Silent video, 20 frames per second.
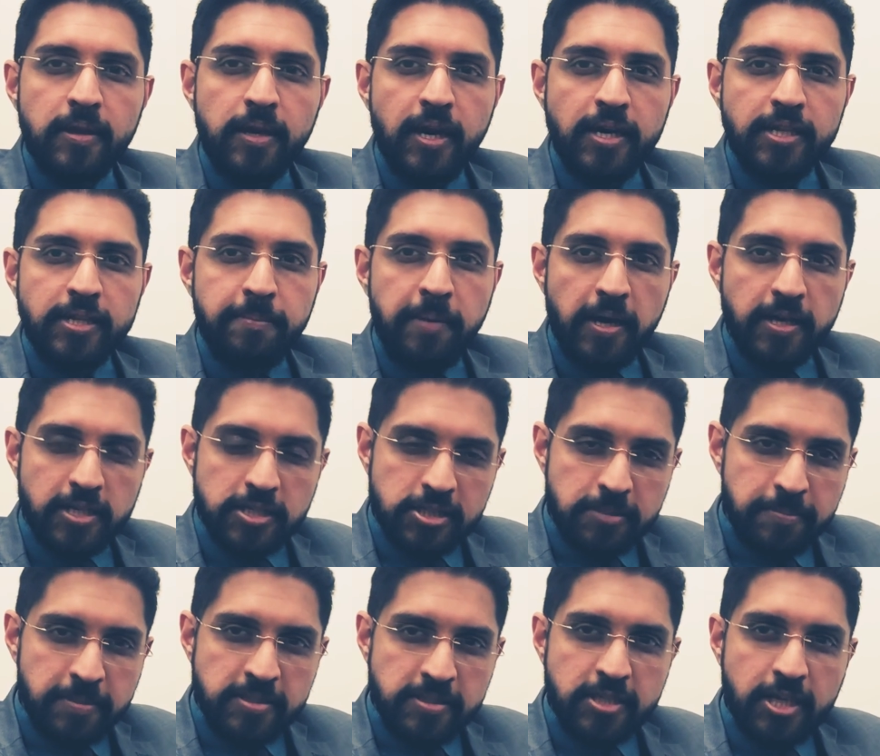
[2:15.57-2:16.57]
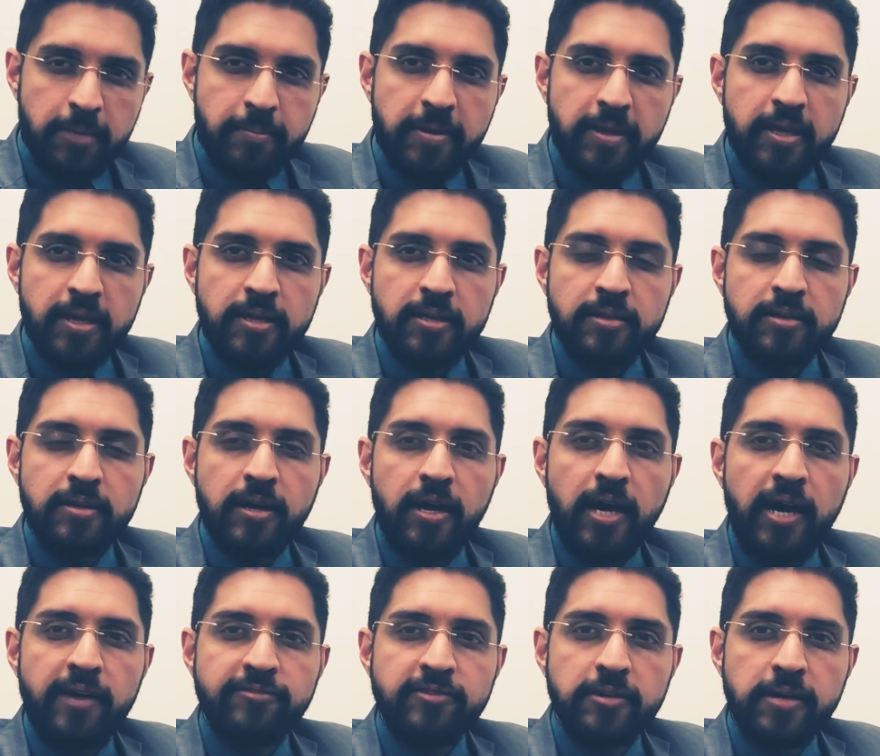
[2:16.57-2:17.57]
Are the participants coming in
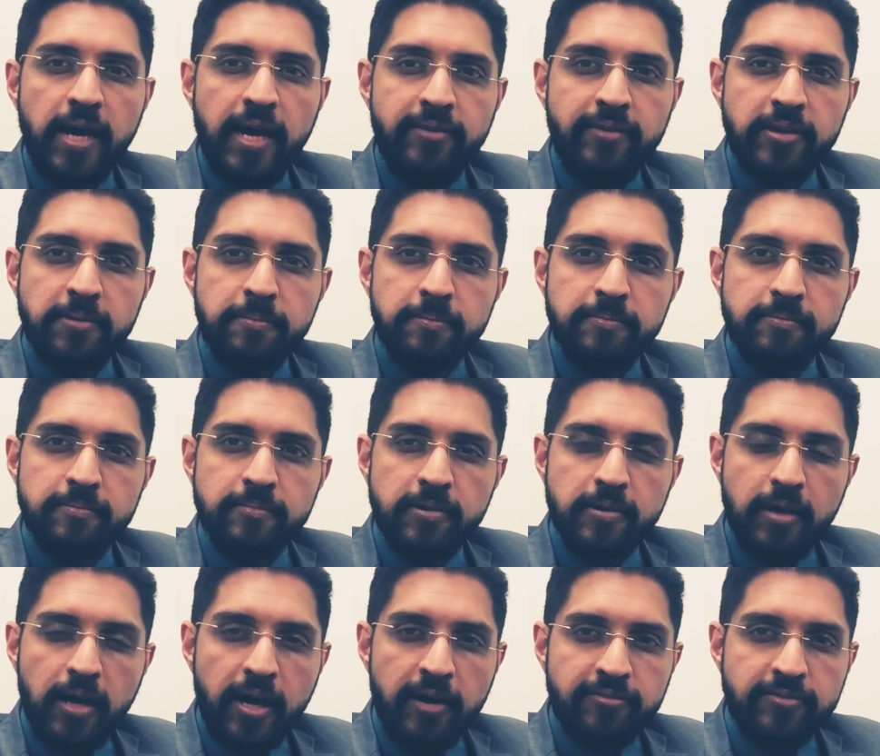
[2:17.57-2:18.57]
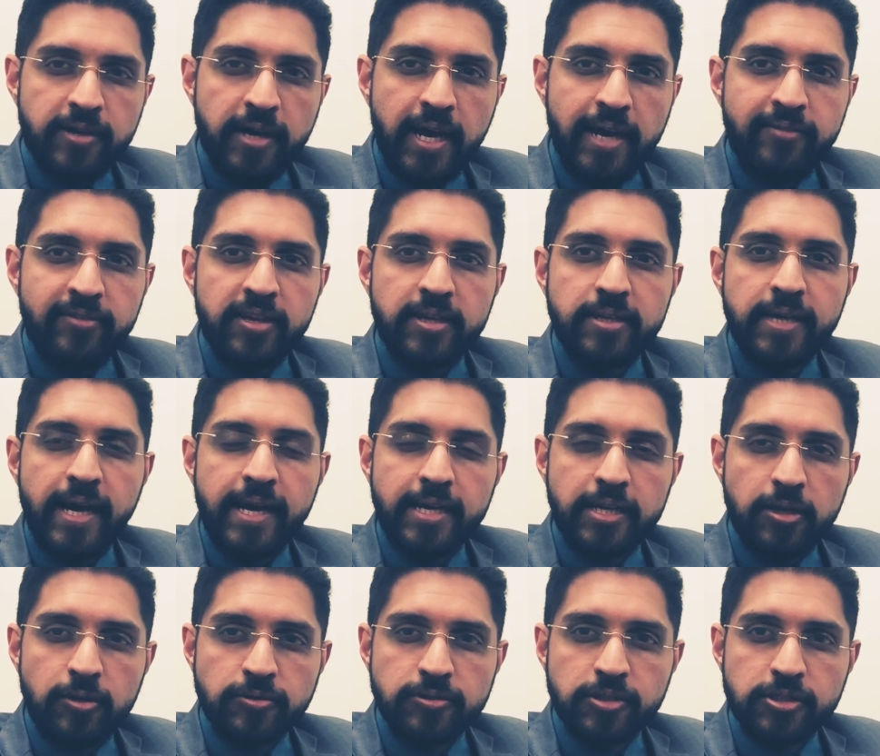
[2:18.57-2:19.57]
after having a
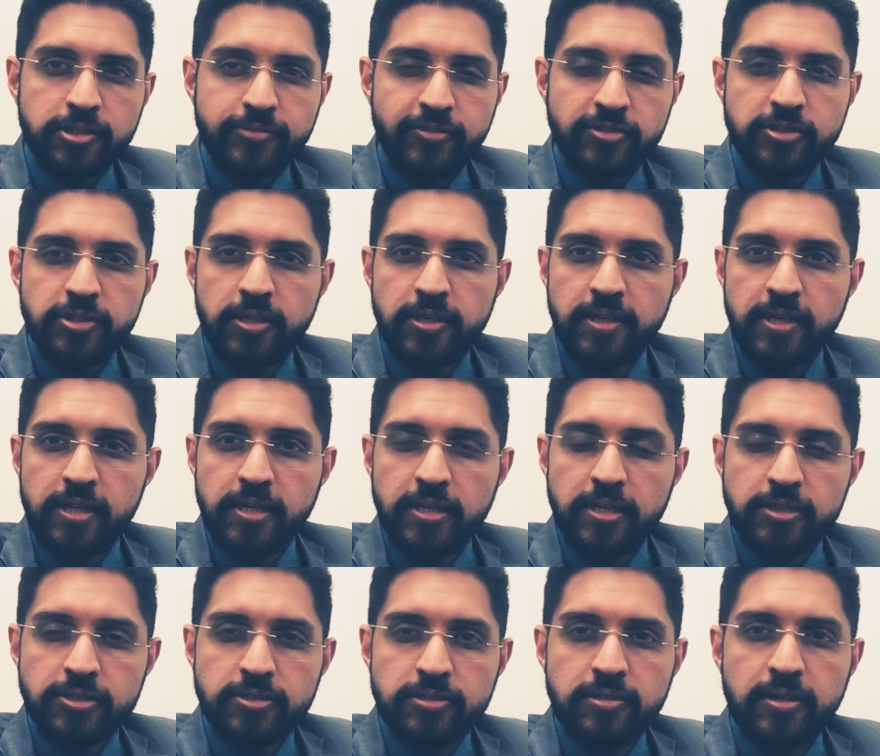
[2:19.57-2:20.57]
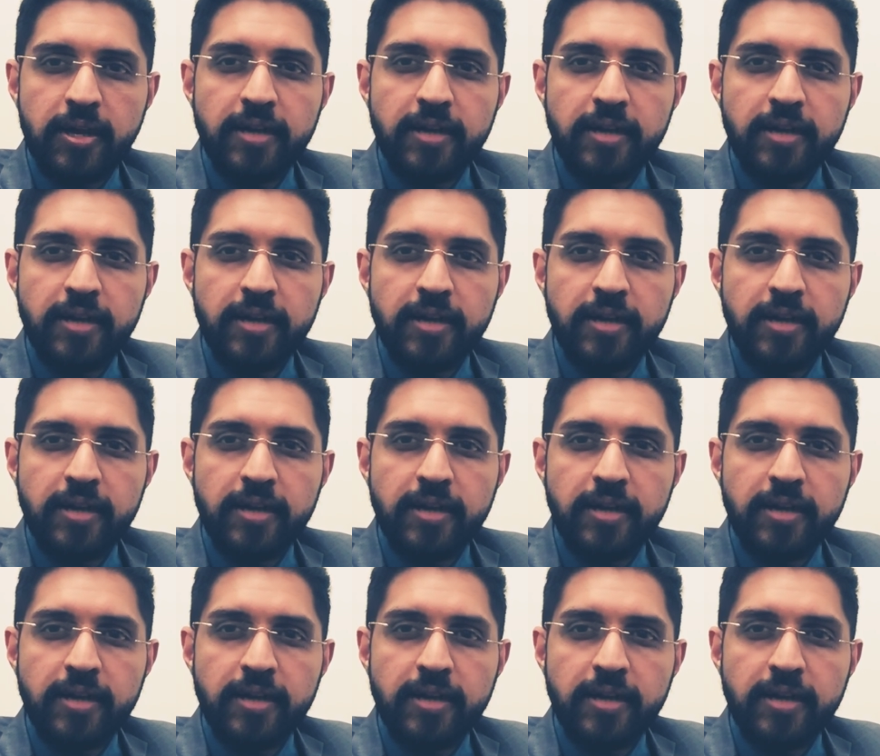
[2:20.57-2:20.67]
diagnosis of a certain condition?